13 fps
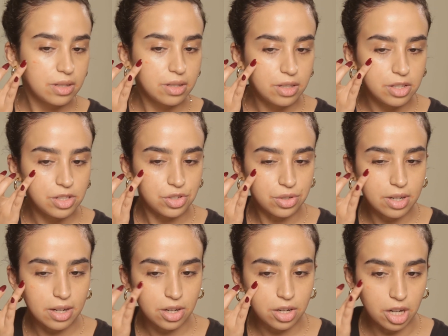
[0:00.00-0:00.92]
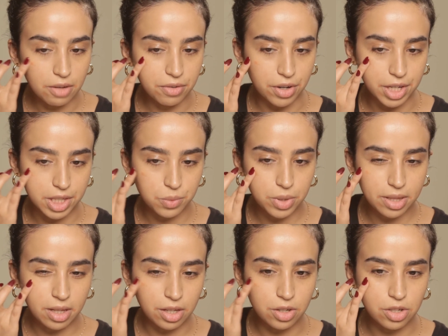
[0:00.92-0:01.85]
Because you're not covering with
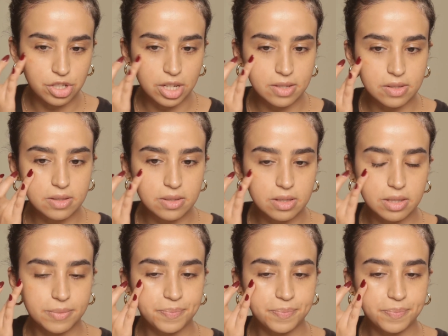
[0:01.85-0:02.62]
it, you're just